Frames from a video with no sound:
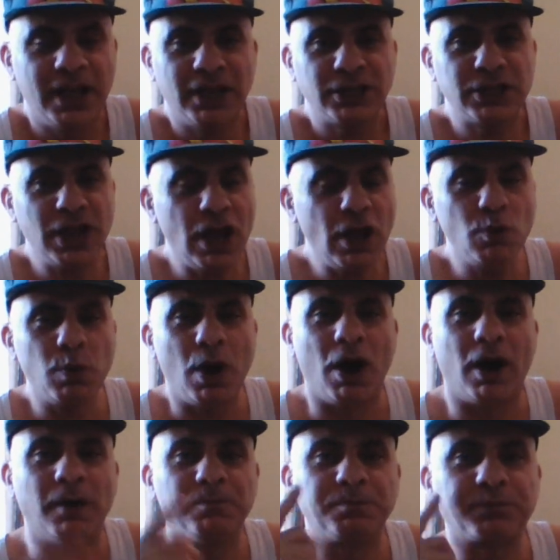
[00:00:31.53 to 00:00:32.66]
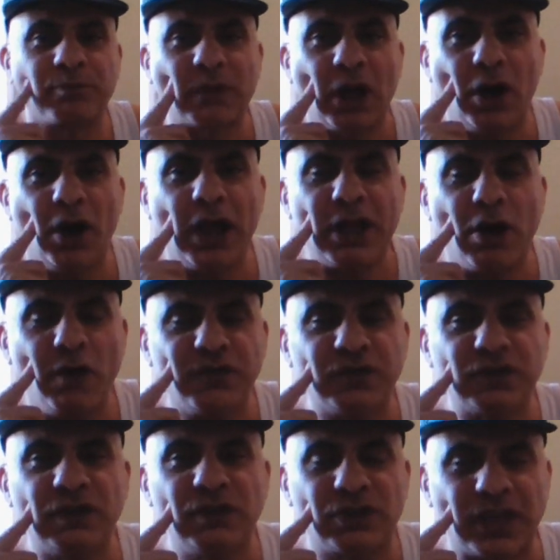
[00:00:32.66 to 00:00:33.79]
You know what? I
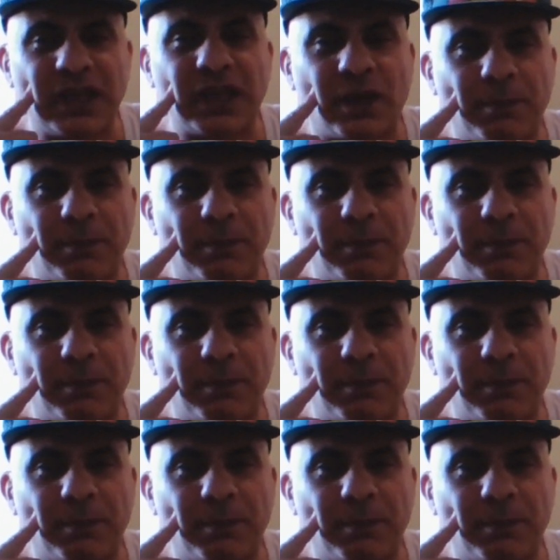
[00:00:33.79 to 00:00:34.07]
often think